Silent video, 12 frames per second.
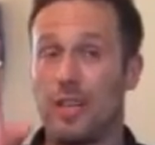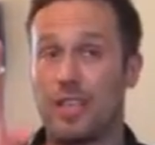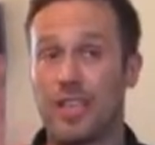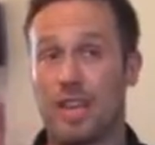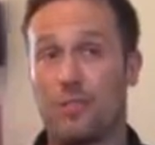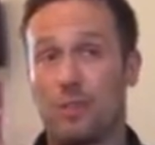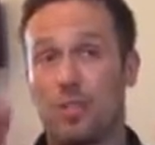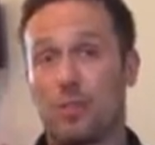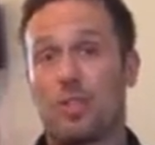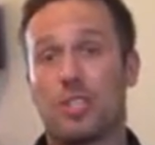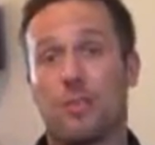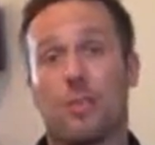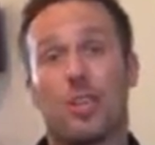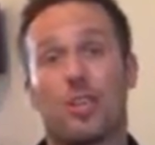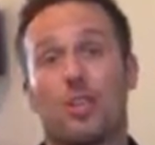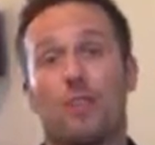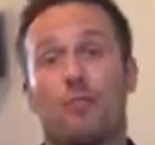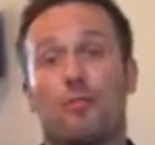it's hard for you to understand what
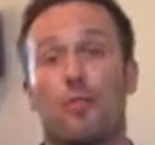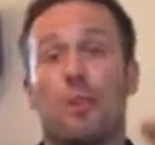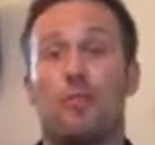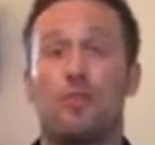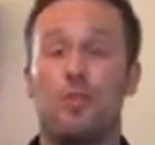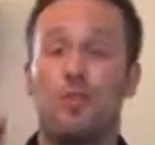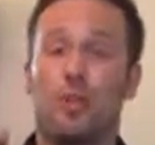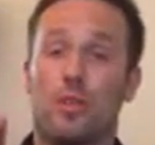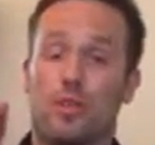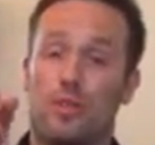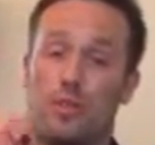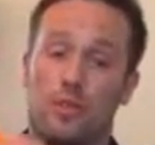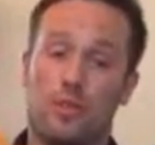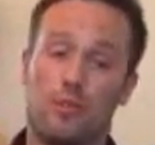they're going through, but if you can